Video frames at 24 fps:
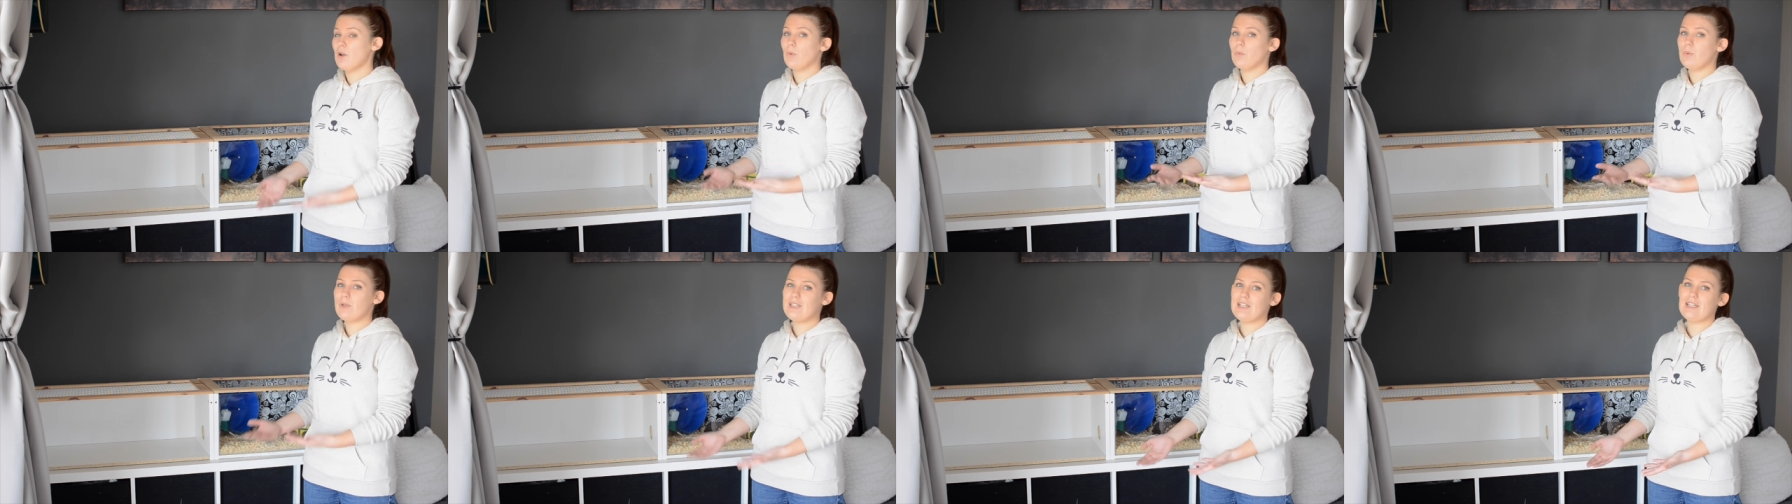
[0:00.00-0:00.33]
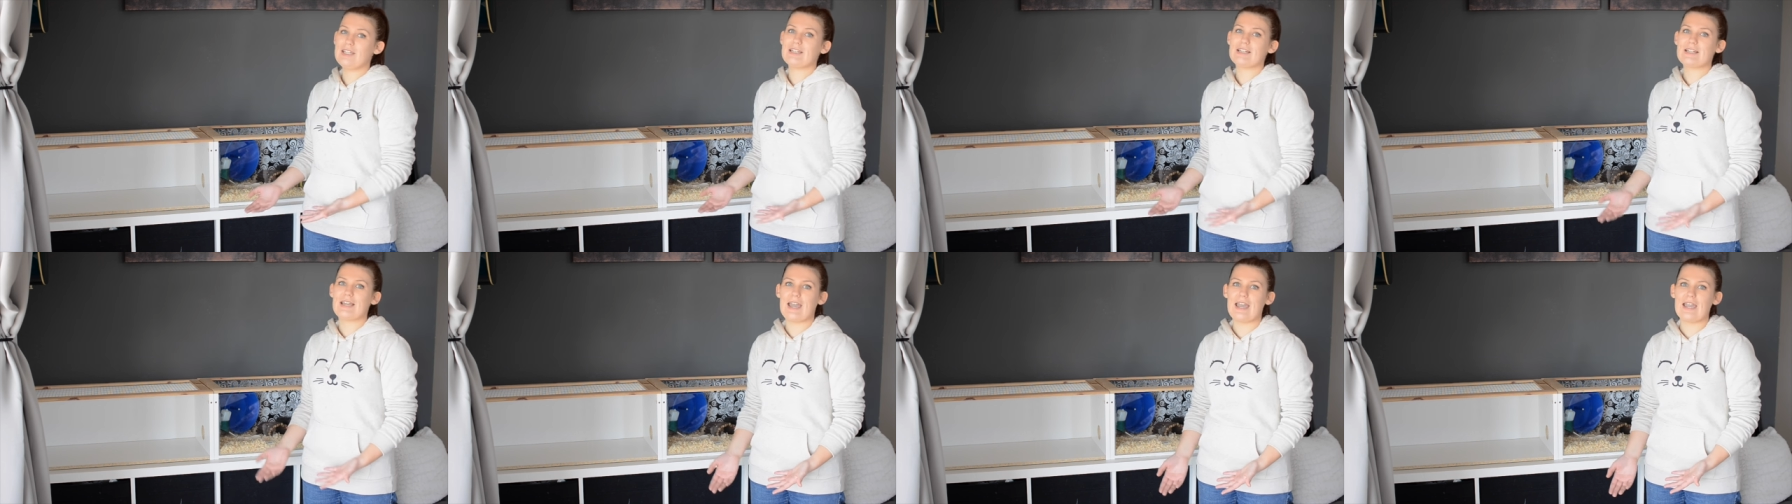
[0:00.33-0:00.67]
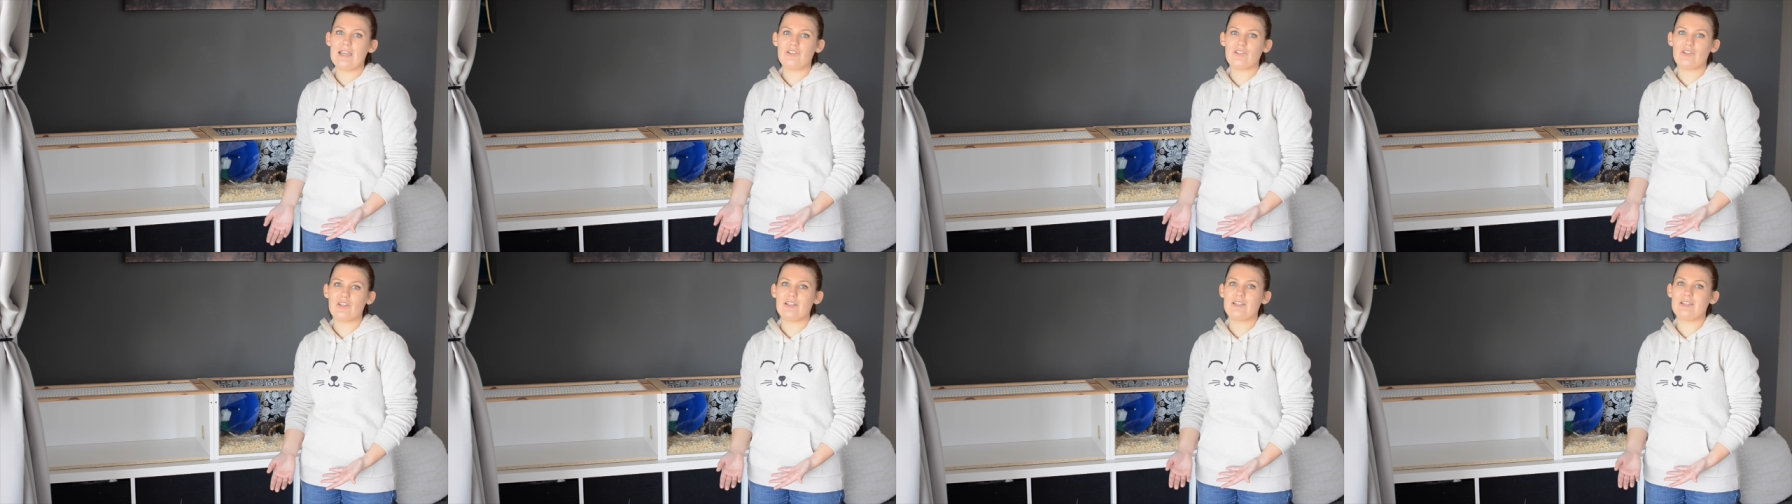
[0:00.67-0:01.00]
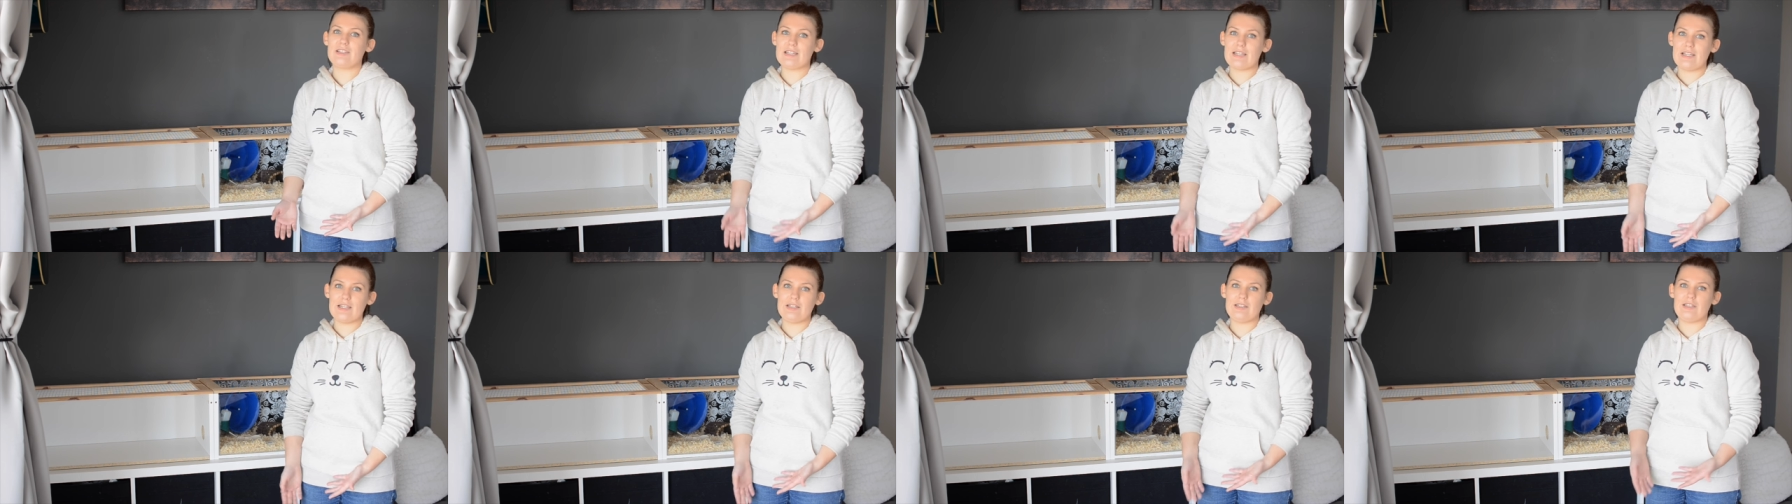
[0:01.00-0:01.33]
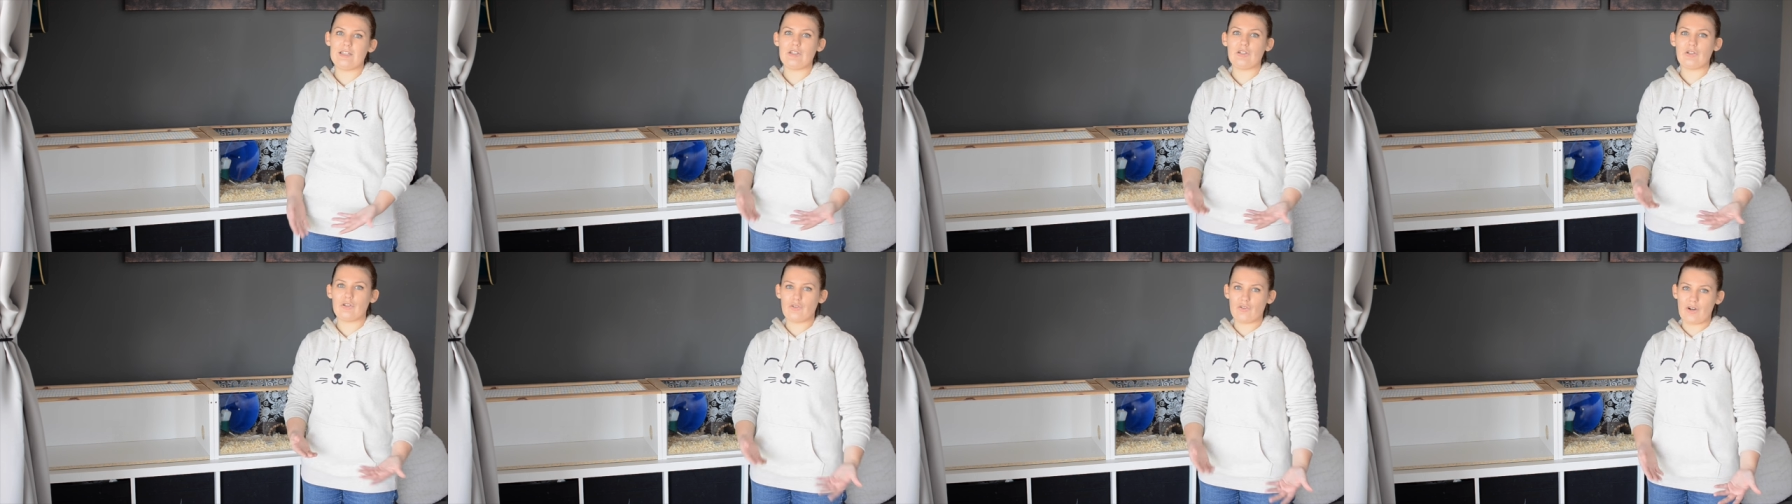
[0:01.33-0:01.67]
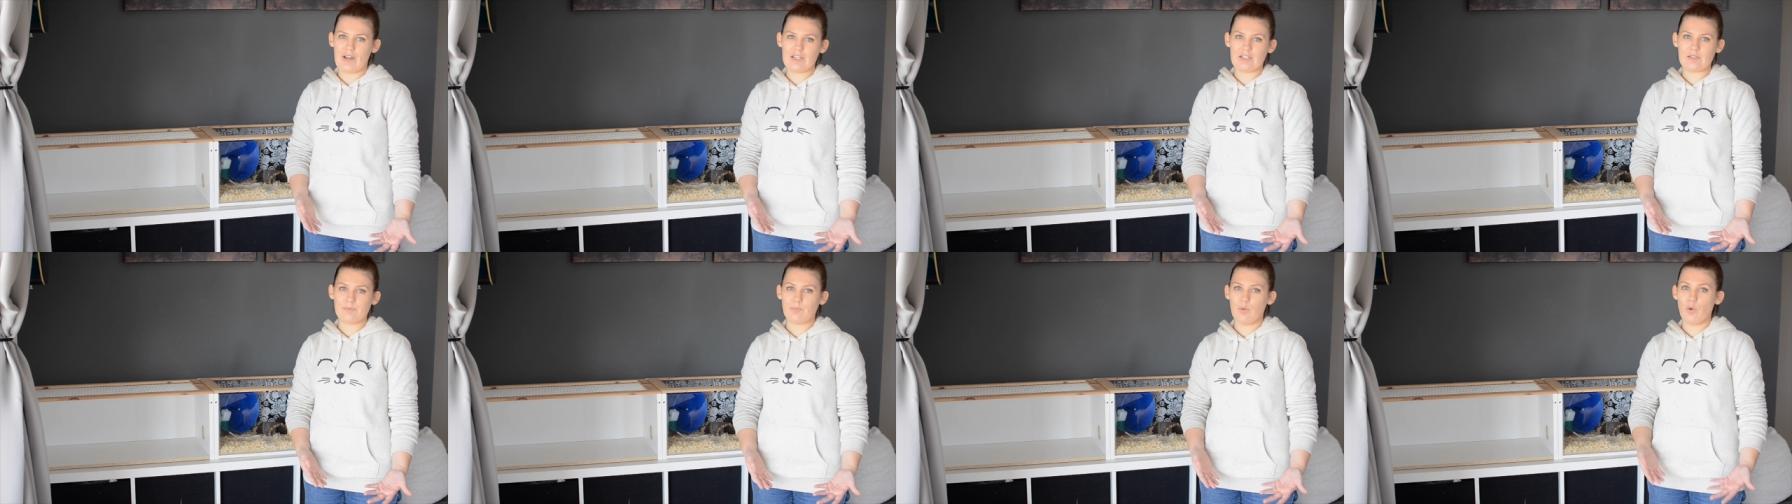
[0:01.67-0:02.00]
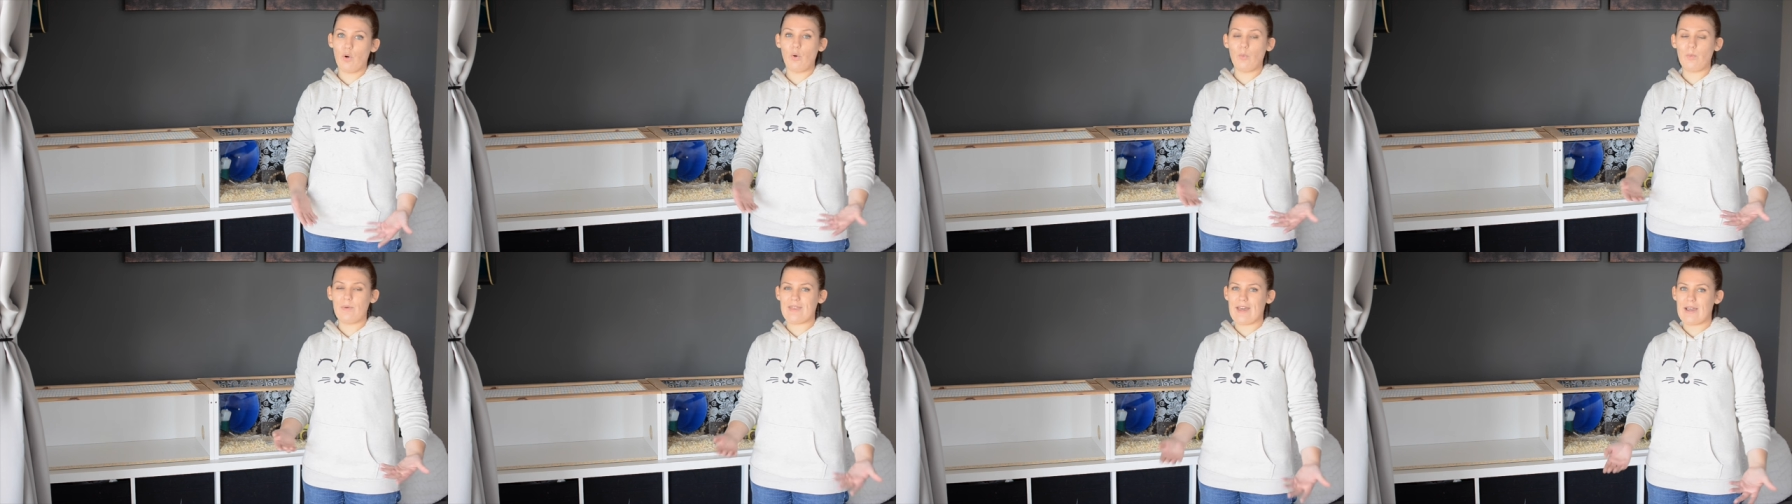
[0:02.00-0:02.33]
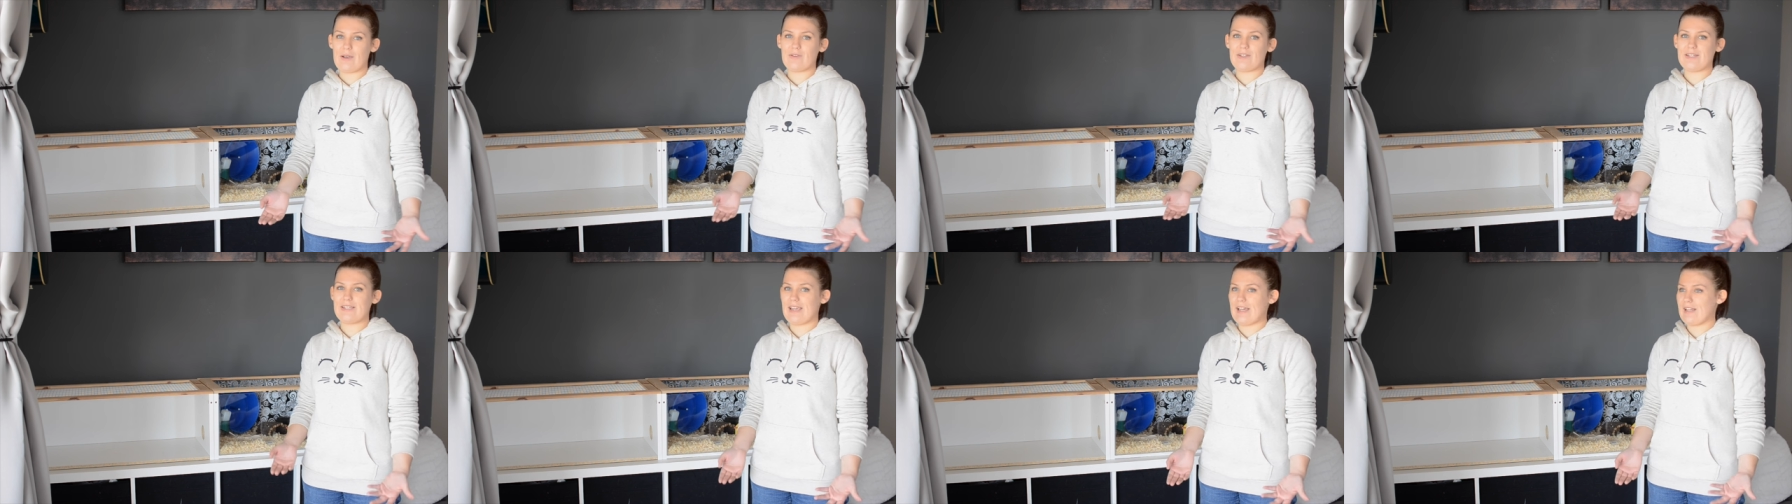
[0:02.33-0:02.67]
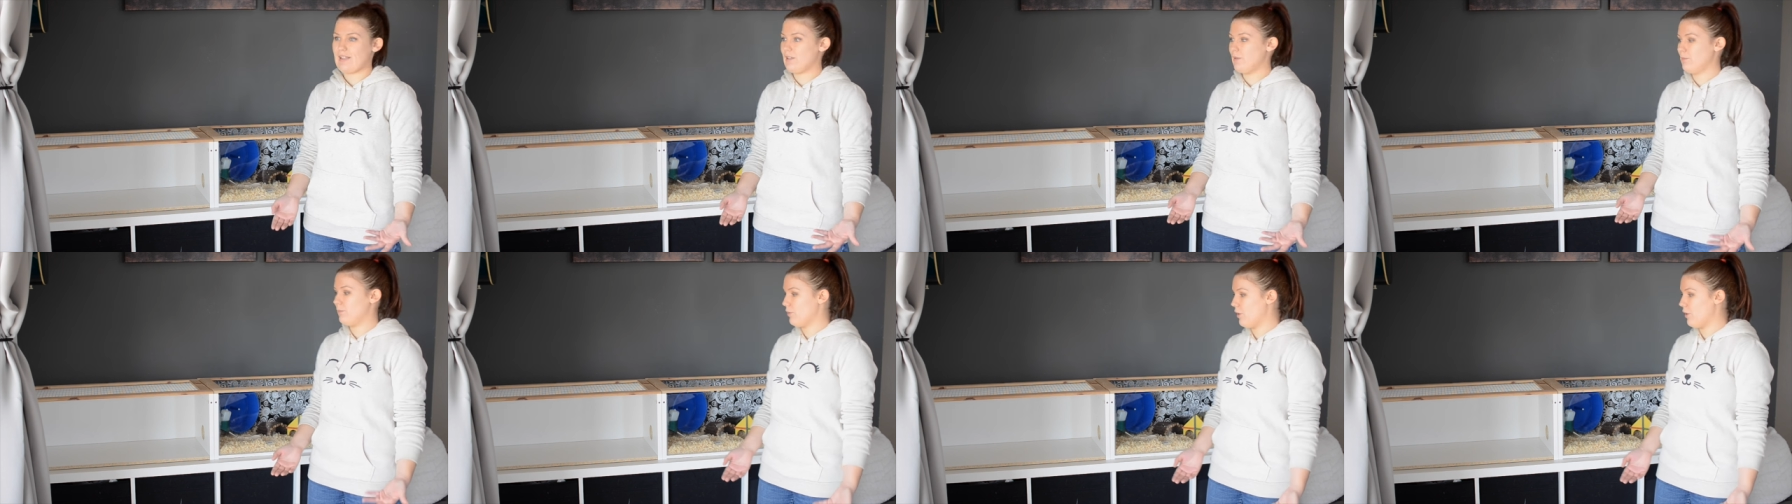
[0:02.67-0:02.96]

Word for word: we need a cage that is easy to transport without it getting